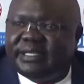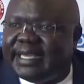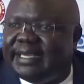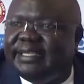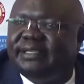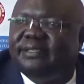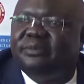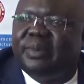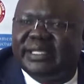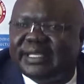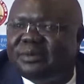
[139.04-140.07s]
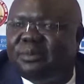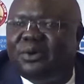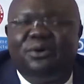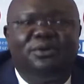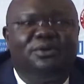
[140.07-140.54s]
tennis,
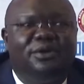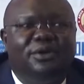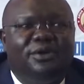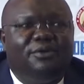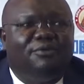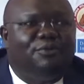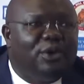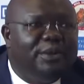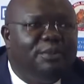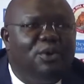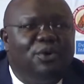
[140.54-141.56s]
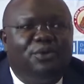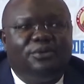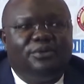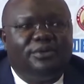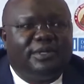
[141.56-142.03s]
basketball, volleyball,
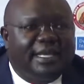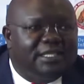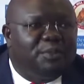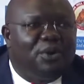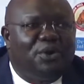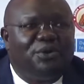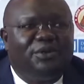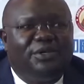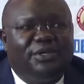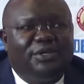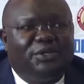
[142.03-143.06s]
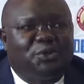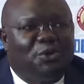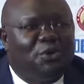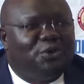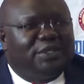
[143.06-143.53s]
netball. So
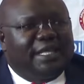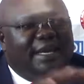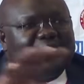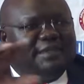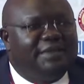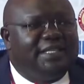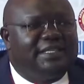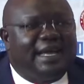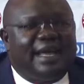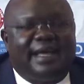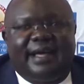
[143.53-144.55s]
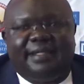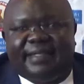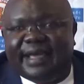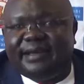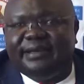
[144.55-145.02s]
all those other activities are, are
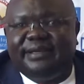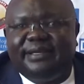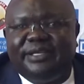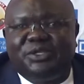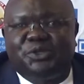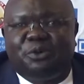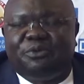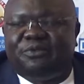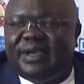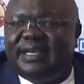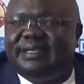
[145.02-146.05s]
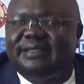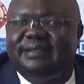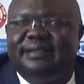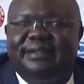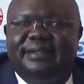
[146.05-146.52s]
there. So we felt
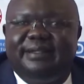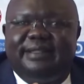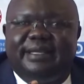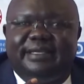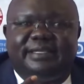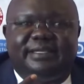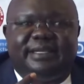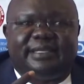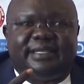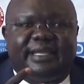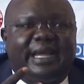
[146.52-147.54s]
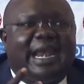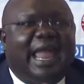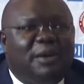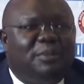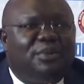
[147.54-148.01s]
the, the, the,
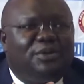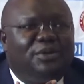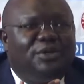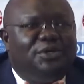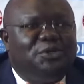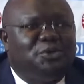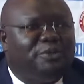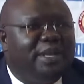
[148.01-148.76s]
club should